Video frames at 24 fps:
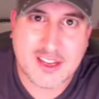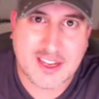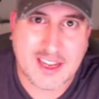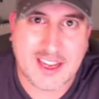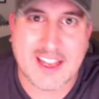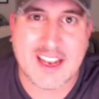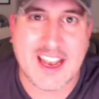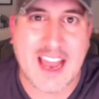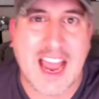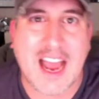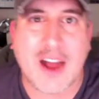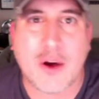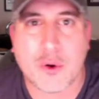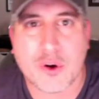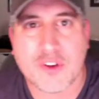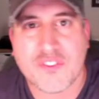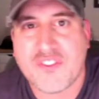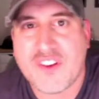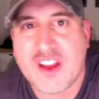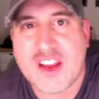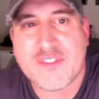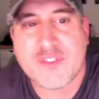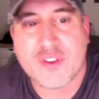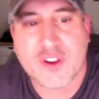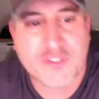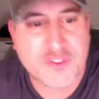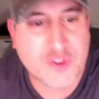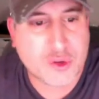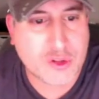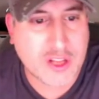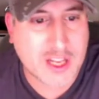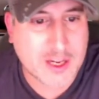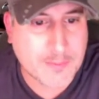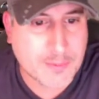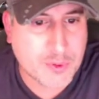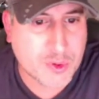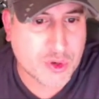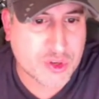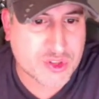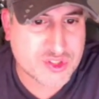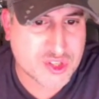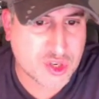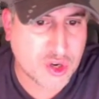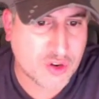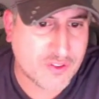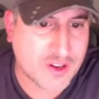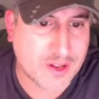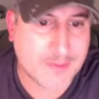in our favor if you like Bruno
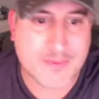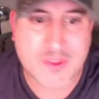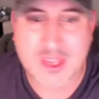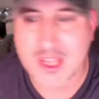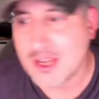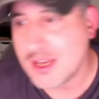Silva.